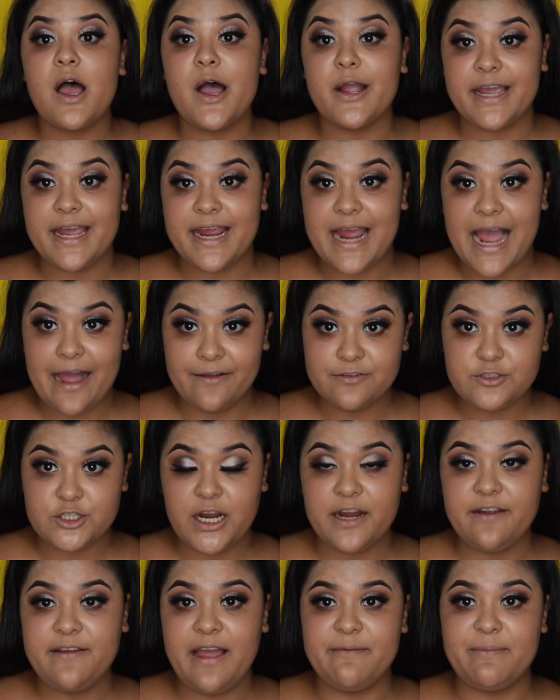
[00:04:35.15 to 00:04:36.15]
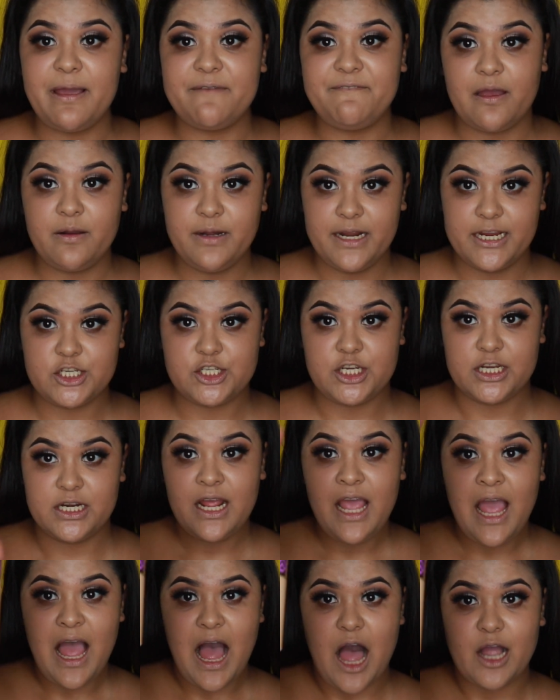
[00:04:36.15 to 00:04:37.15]
Okay, after I've had my foundation,
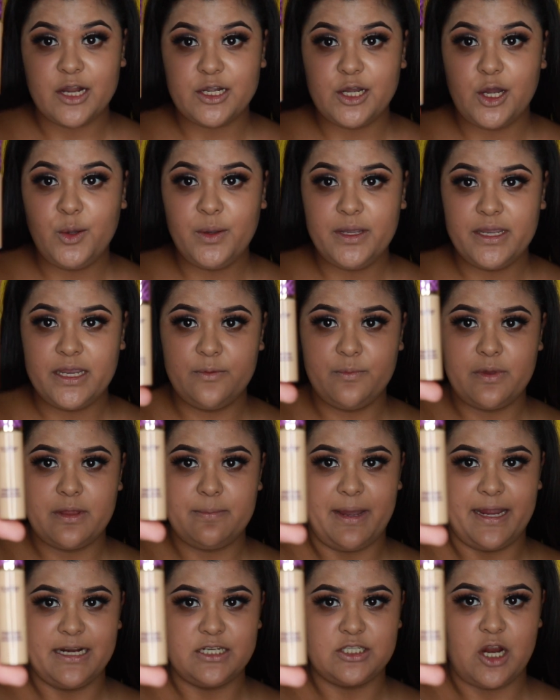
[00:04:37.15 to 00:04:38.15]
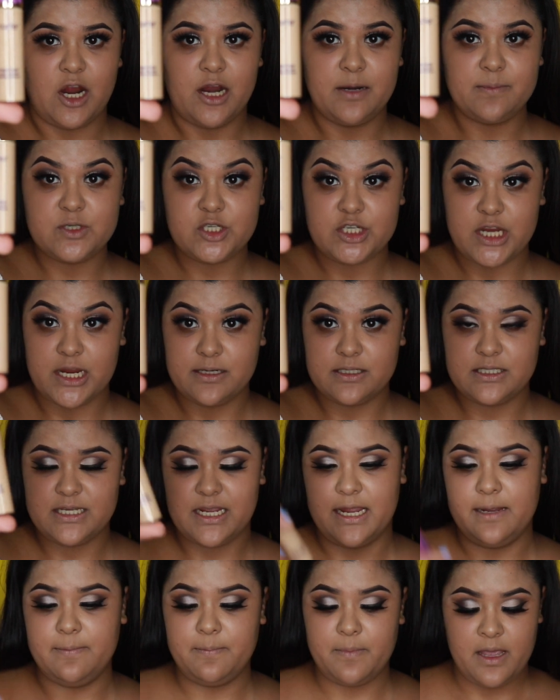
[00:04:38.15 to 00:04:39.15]
I'll go in with my Tarte Shape
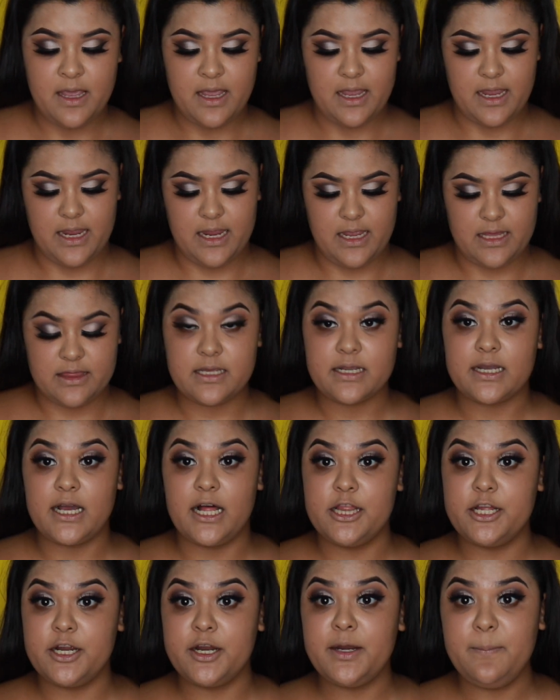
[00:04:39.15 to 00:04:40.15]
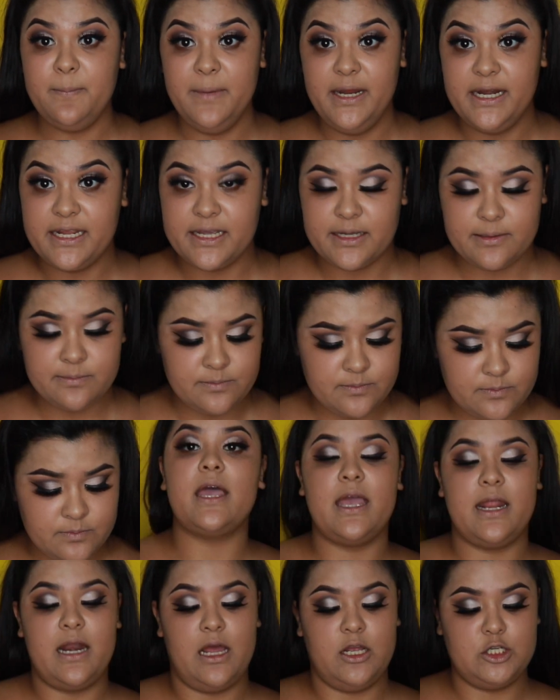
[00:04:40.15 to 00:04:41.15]
Tape in the color medium,
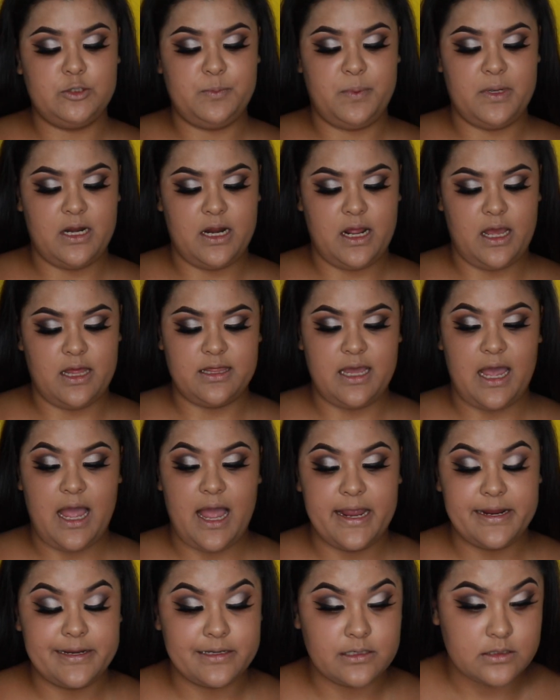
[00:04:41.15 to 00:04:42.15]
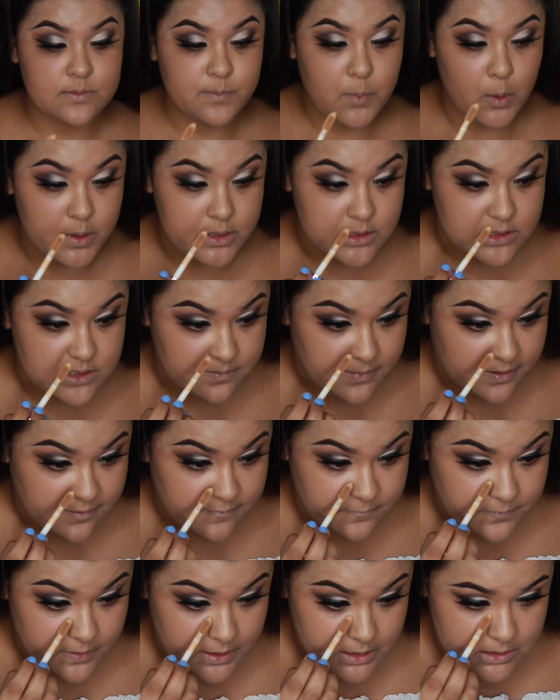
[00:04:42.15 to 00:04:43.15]
and I'll just put it on the highest points of my
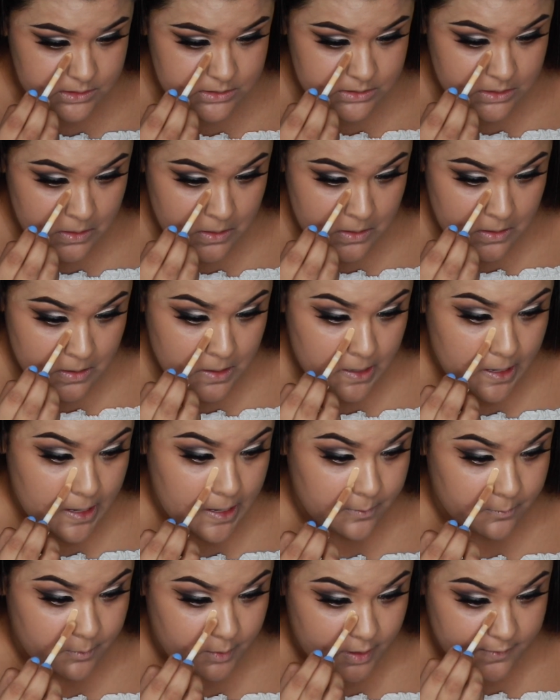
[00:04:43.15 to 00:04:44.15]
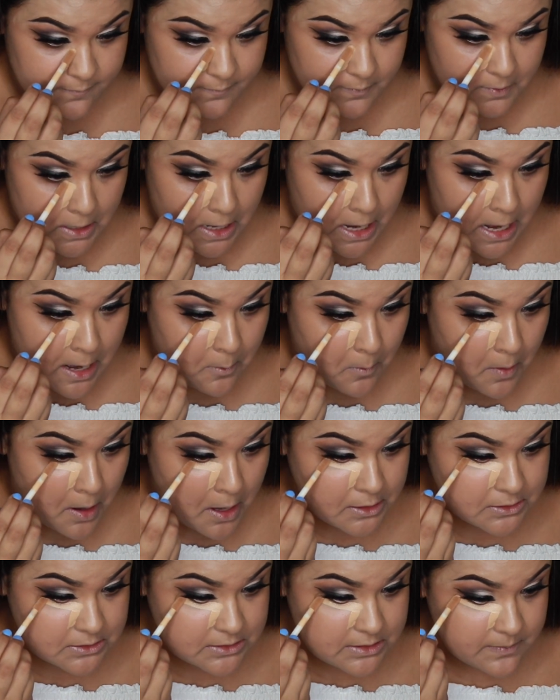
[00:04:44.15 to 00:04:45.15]
face and wherever I
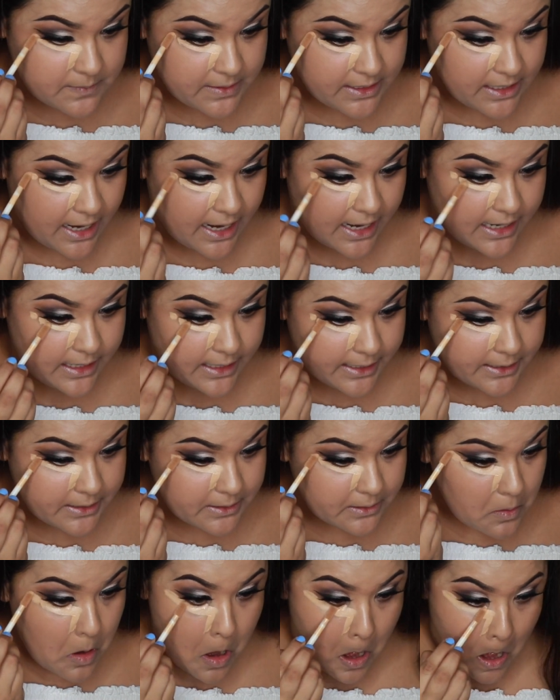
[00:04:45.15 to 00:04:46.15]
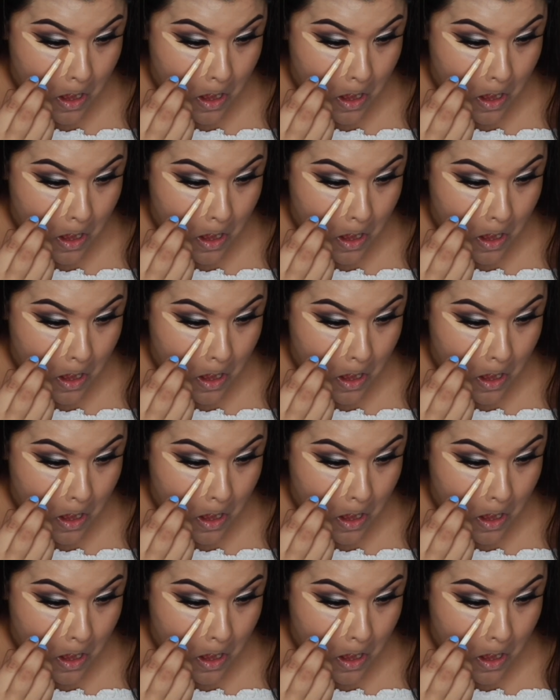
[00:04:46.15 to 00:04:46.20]
want to be highlighted.